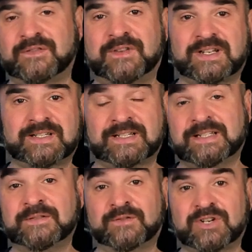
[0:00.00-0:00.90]
Effects
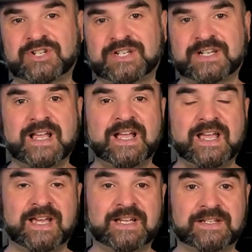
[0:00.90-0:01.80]
Elite version
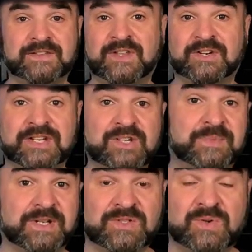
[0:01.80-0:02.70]
and their
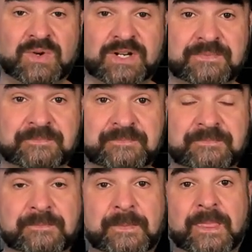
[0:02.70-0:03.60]
Neopixel one.
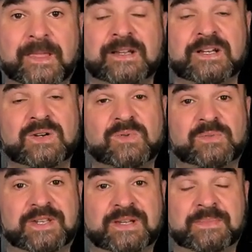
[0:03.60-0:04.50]
We'll
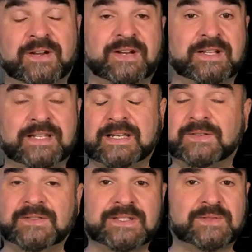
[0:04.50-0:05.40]
be comparing the
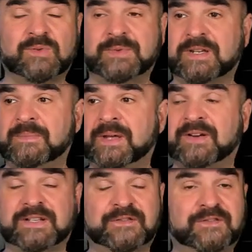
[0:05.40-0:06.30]
hilts, we'll be
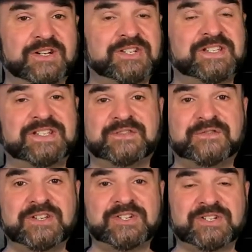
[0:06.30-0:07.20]
comparing the functions and
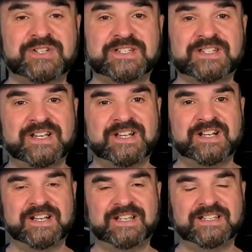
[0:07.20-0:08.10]
features,
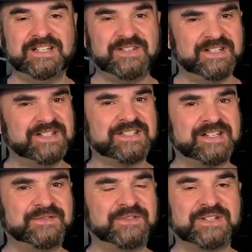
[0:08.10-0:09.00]
and then you can
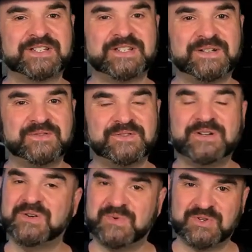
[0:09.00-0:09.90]
decide for yourself
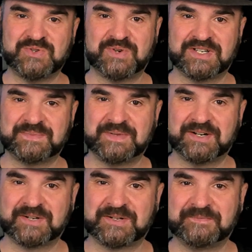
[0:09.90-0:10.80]
which one is
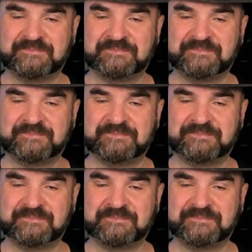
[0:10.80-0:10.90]
better.